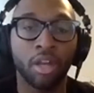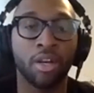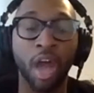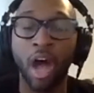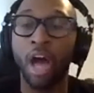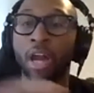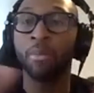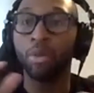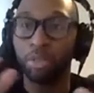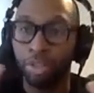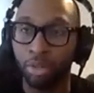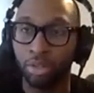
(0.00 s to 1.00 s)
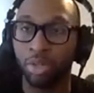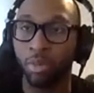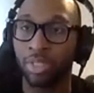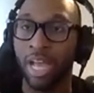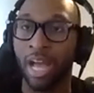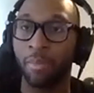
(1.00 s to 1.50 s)
non-emotional to
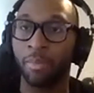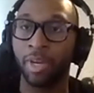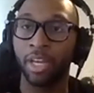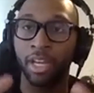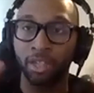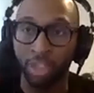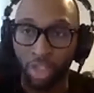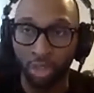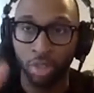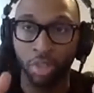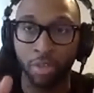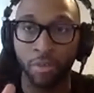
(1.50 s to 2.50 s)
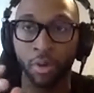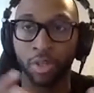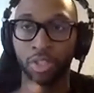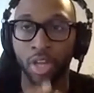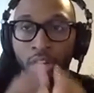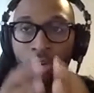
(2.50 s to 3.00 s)
what's happening and just strictly
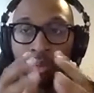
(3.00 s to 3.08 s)
focus on